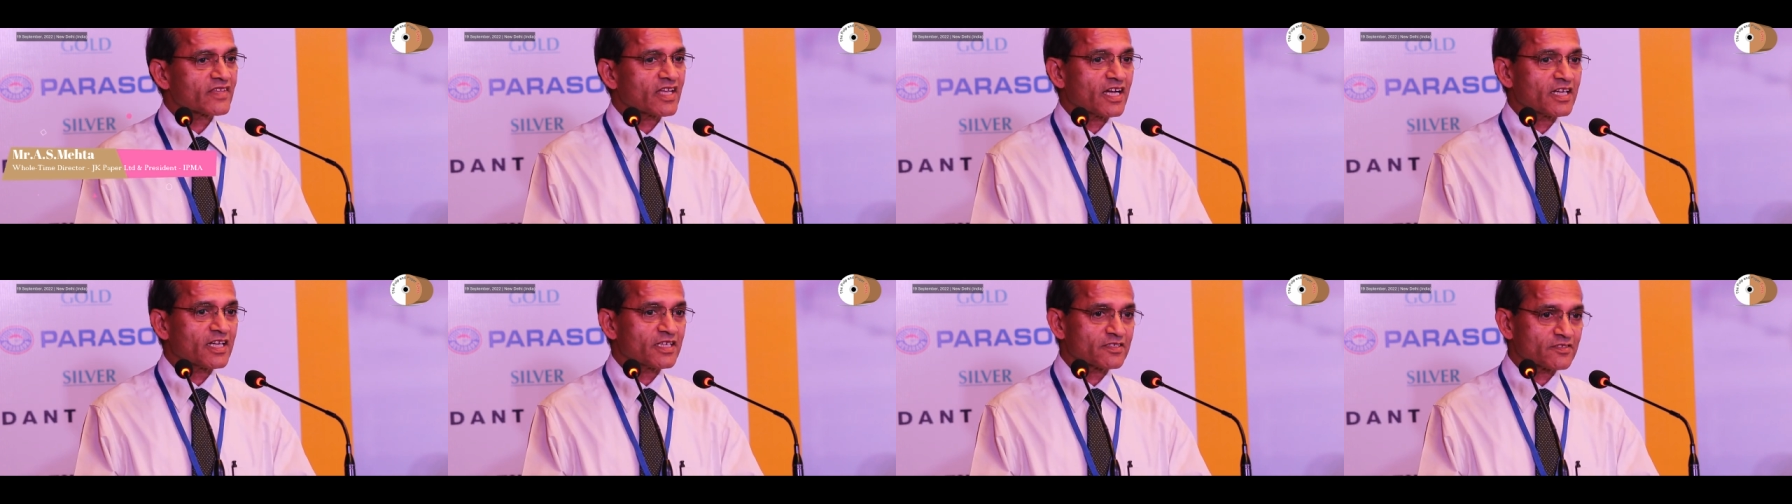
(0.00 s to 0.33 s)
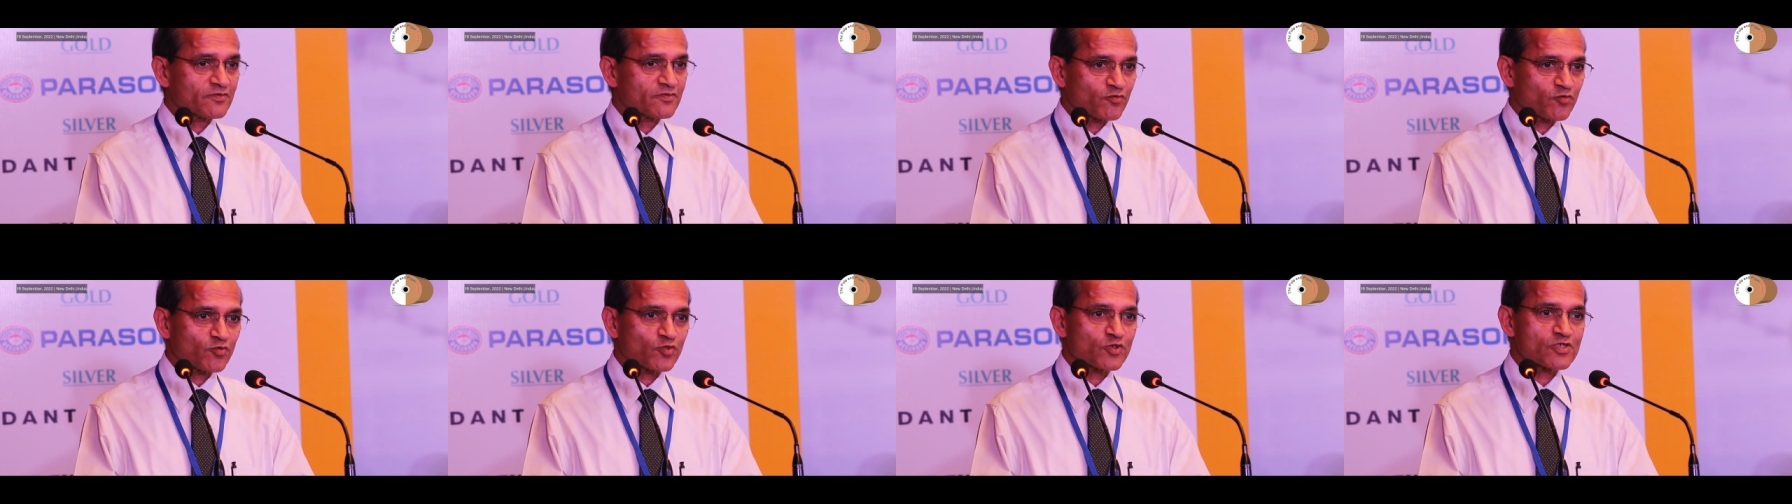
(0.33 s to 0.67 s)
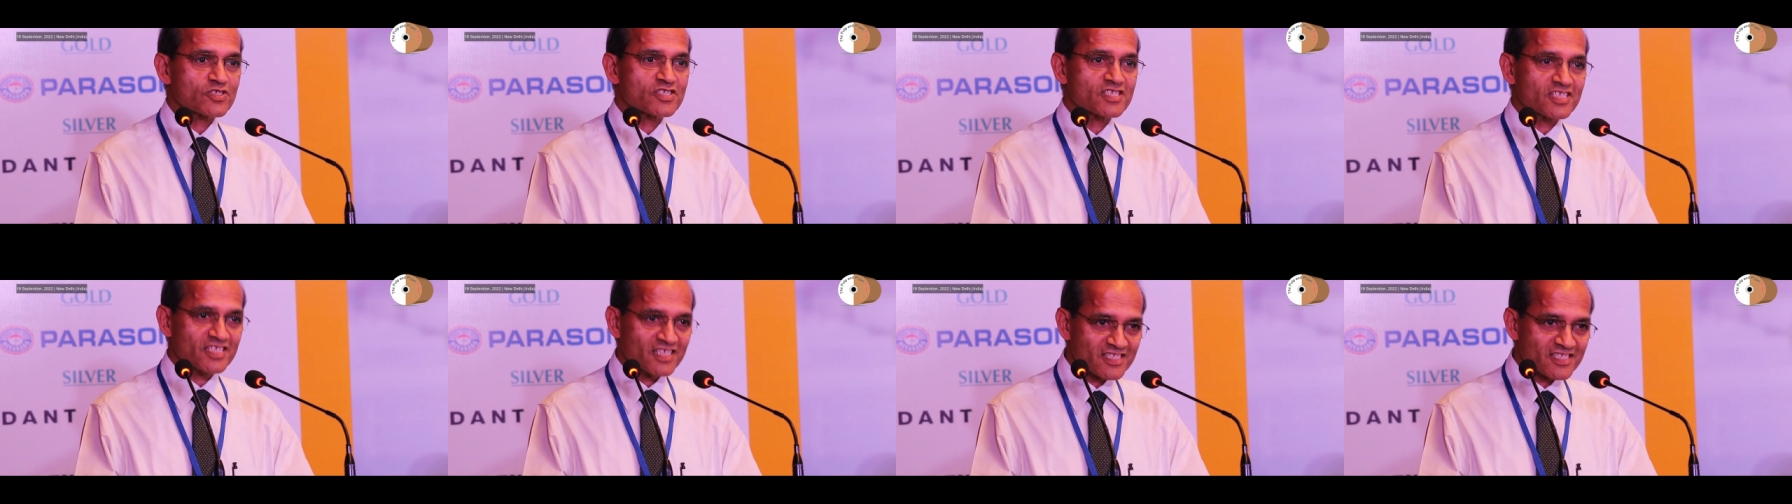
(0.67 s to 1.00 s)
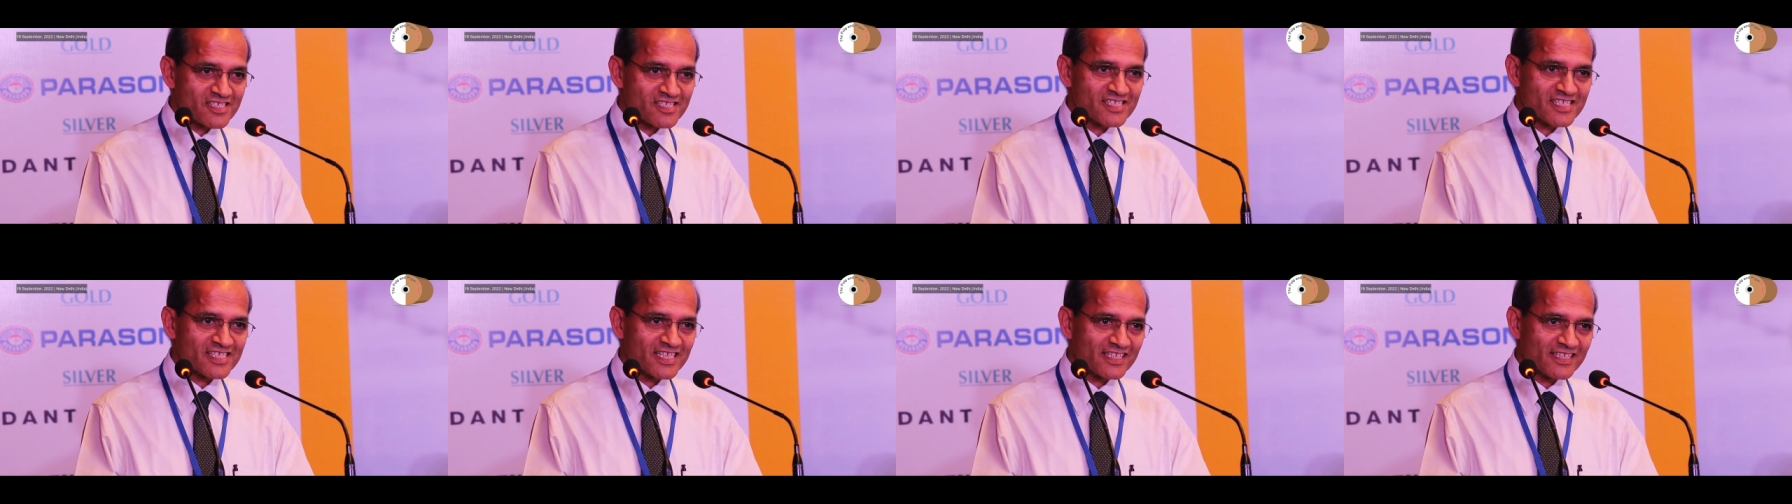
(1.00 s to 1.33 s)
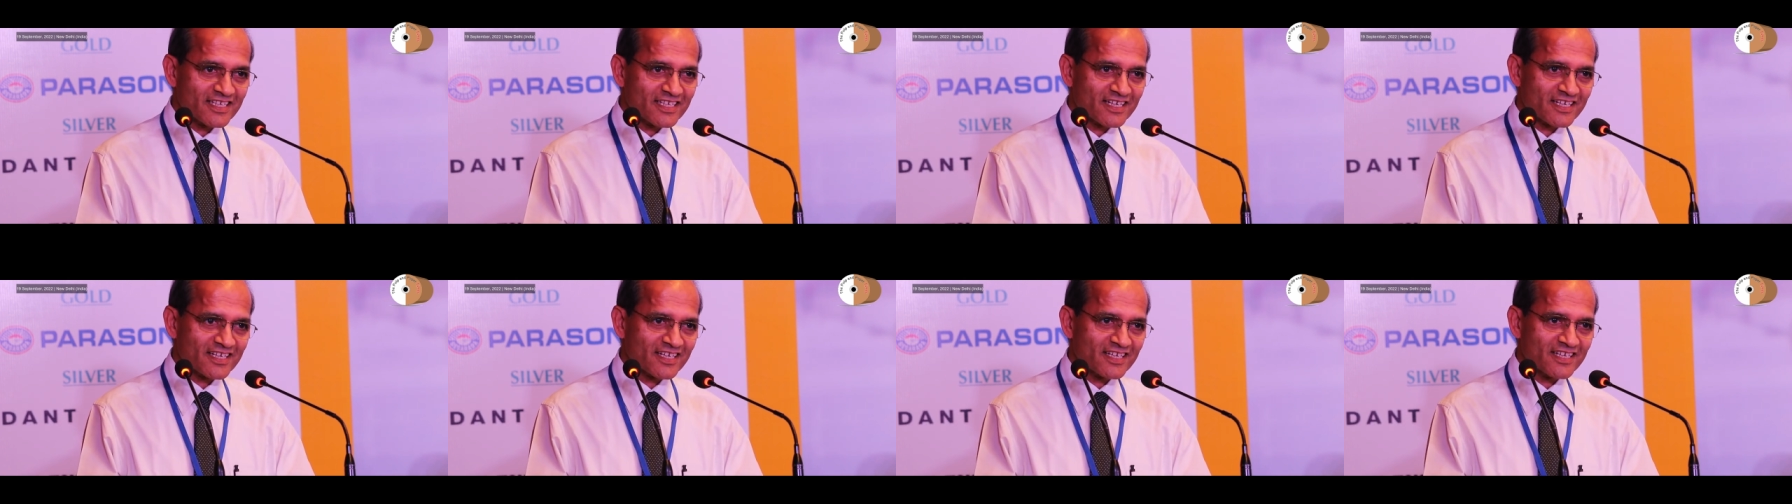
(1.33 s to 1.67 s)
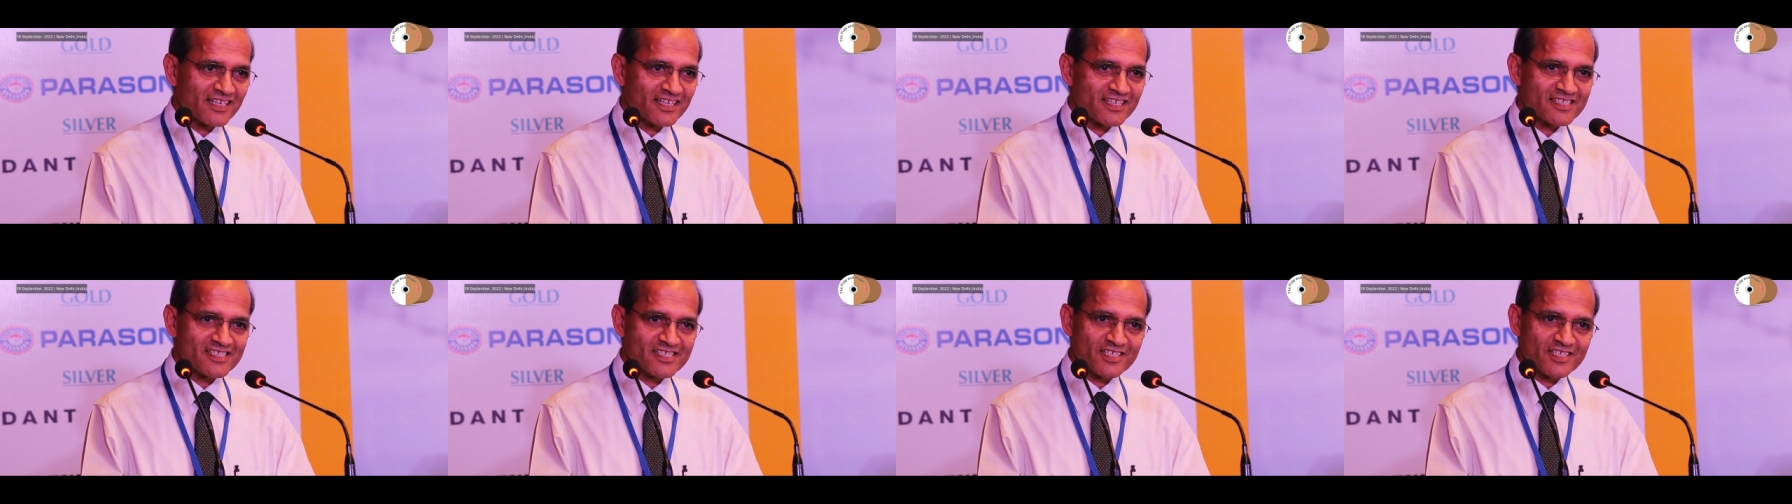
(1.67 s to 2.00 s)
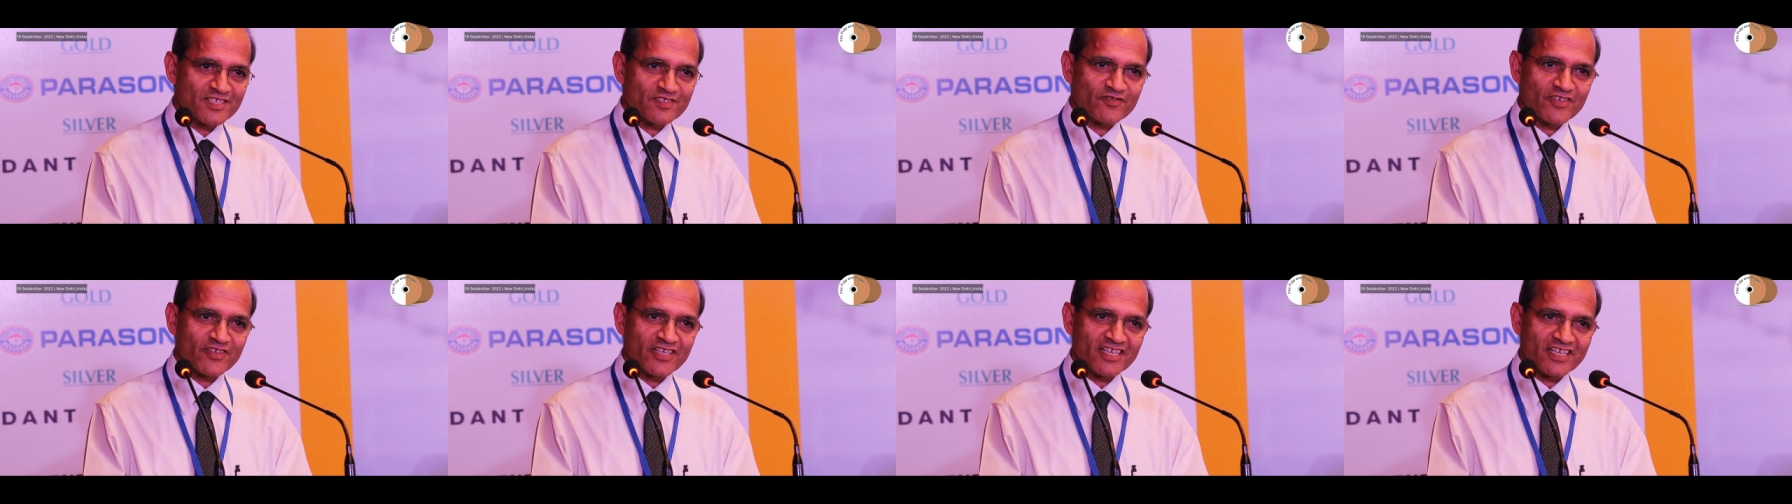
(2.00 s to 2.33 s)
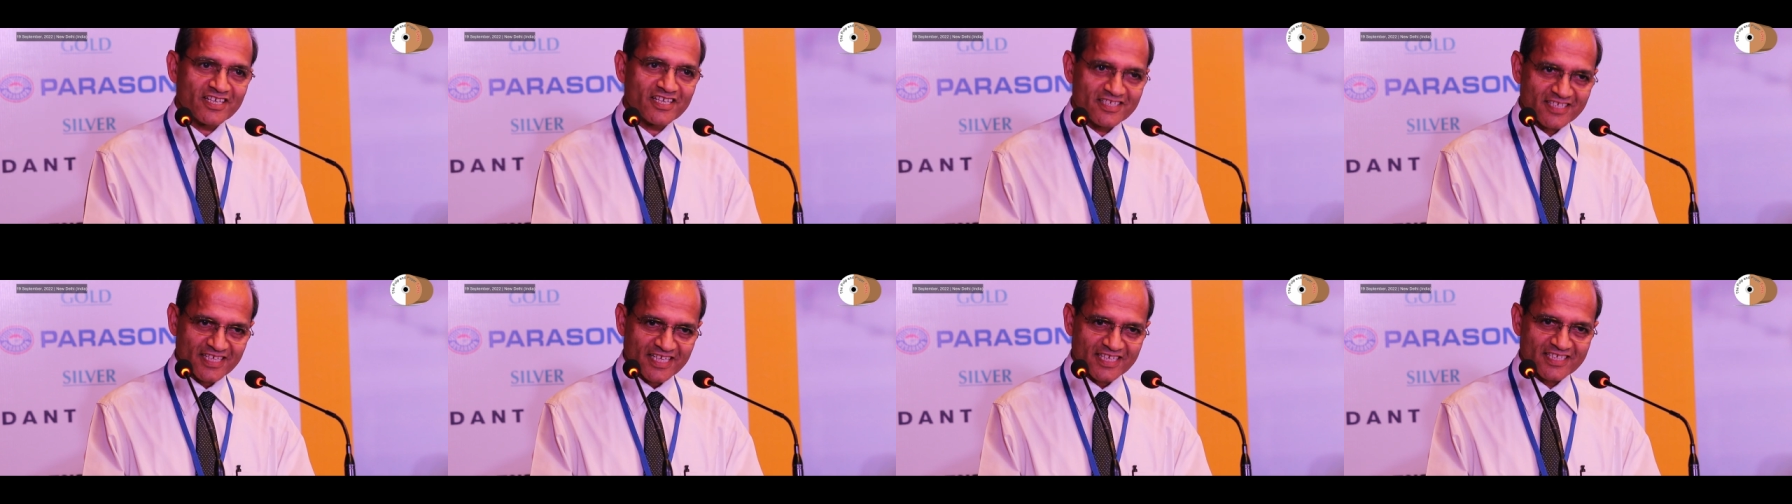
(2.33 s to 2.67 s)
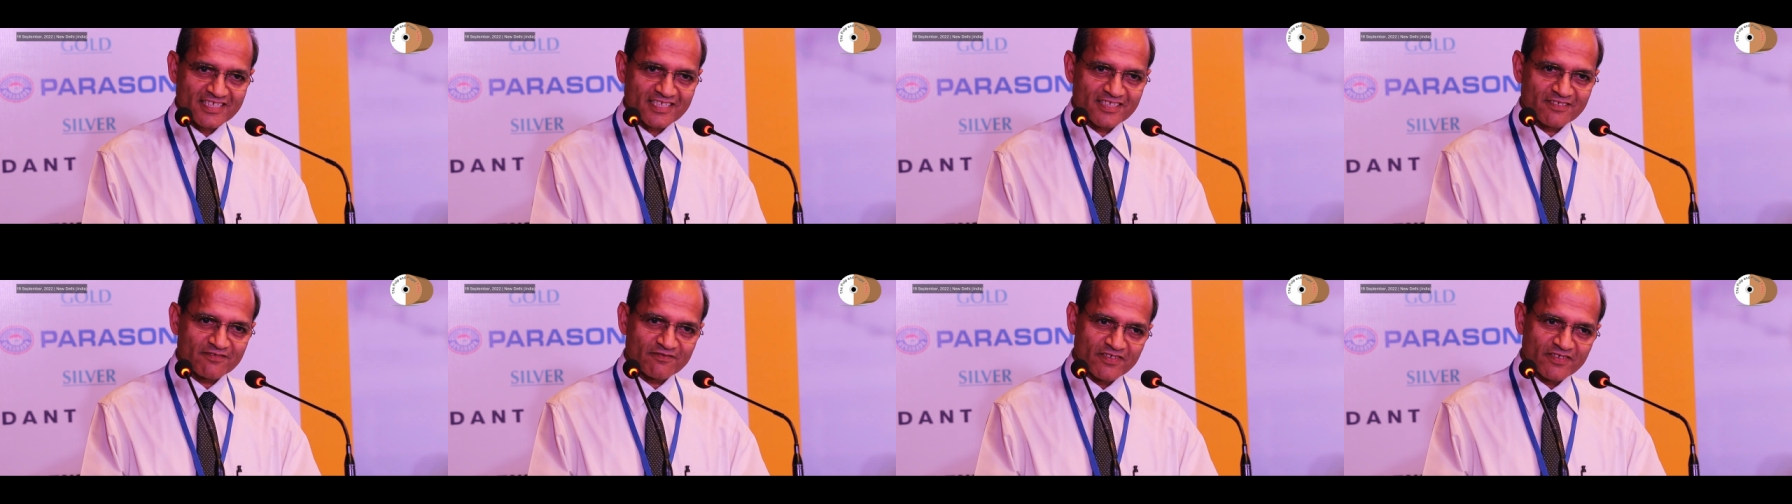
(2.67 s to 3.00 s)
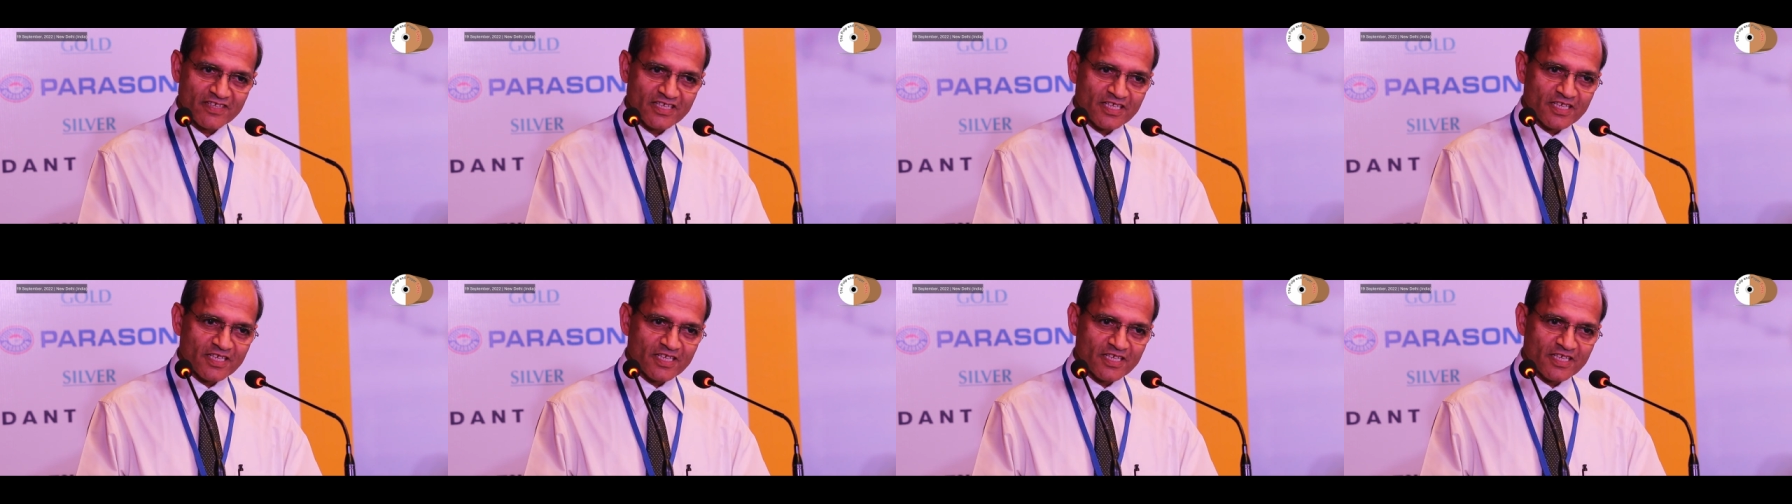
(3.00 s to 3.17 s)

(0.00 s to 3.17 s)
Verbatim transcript: I would still say that industry is very attractive,